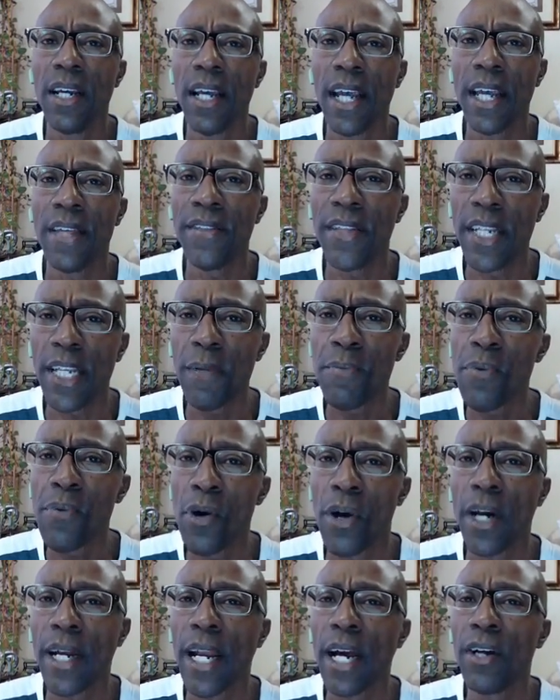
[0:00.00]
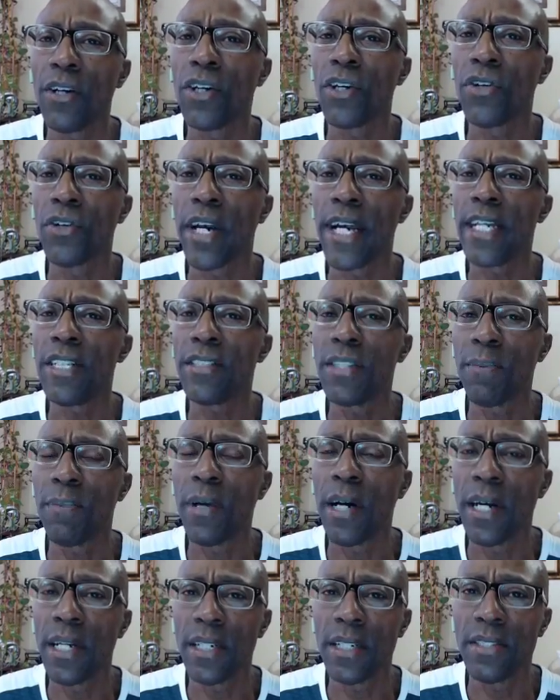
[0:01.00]
And then he poured out grace
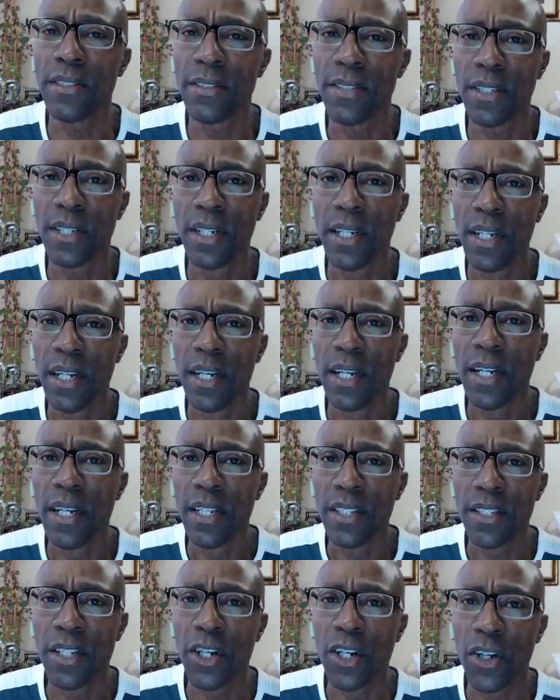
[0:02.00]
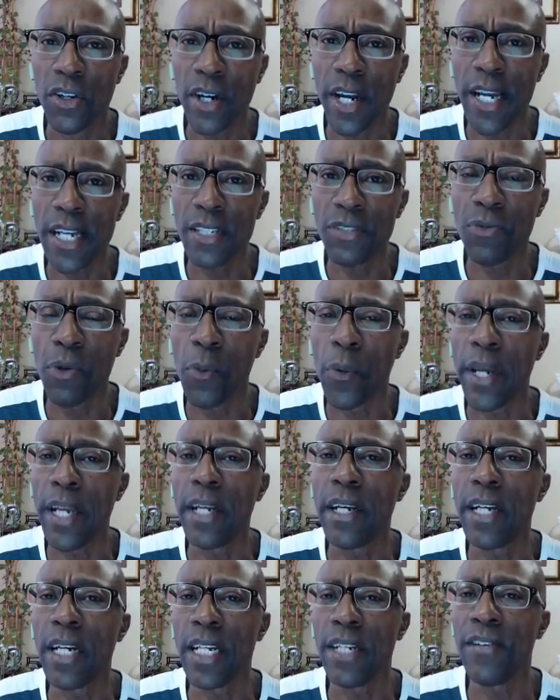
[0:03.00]
upon us. The grace when we
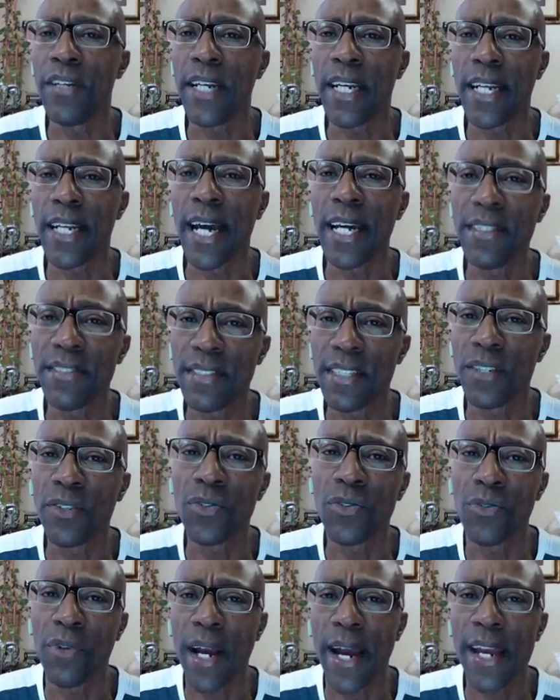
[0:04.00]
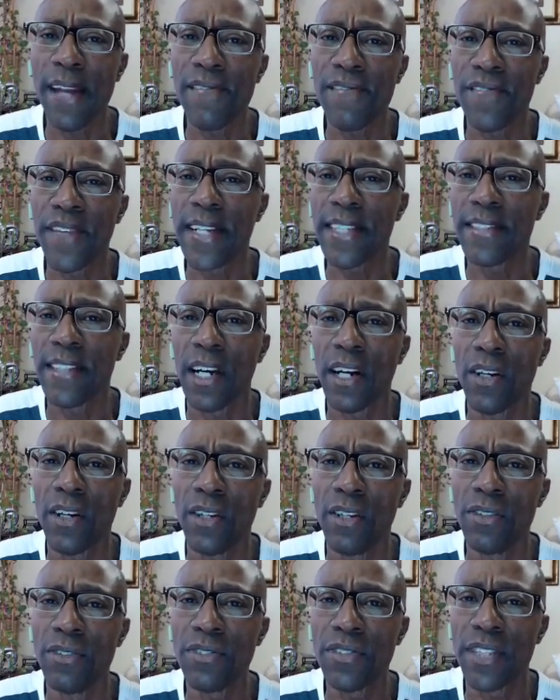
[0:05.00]
couldn't even get ourselves right, fix our
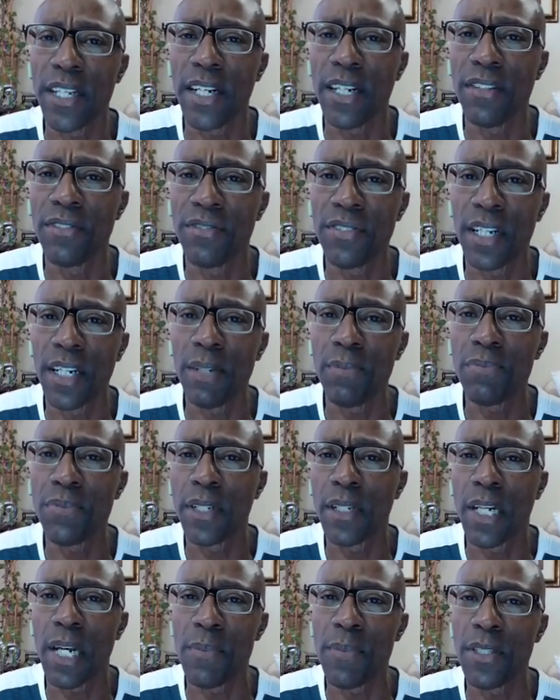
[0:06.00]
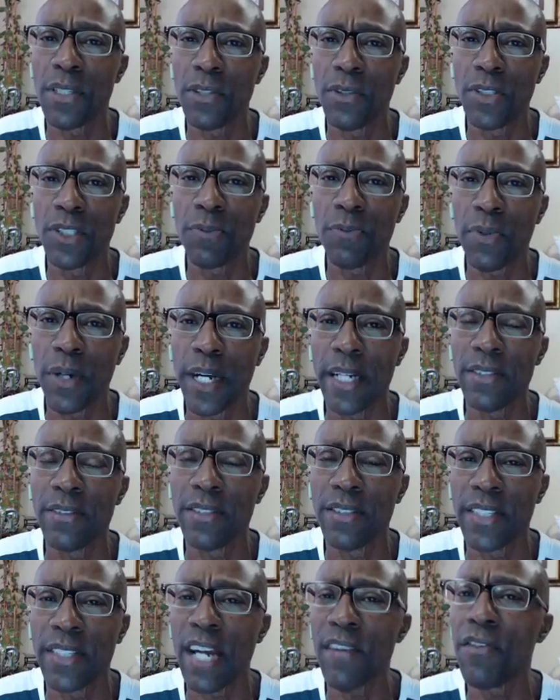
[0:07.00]
own selves up to come into his
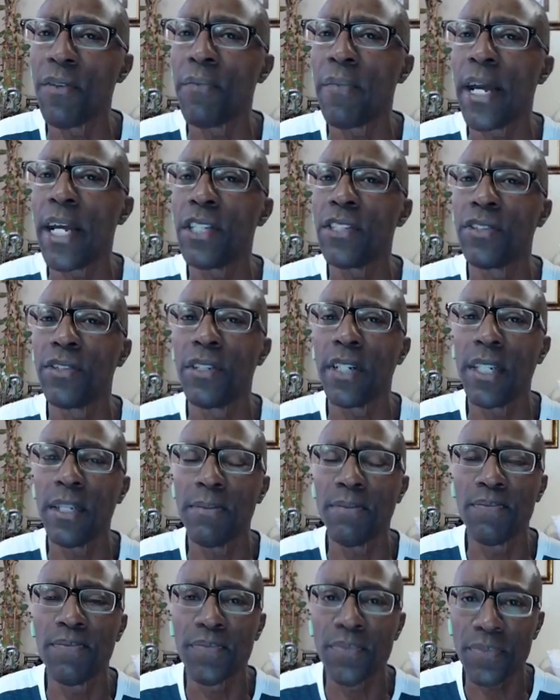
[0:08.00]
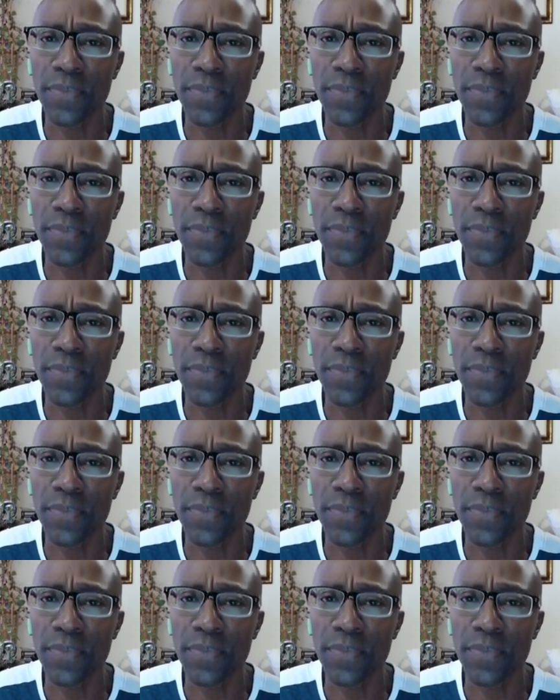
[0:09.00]
presence, never measure up.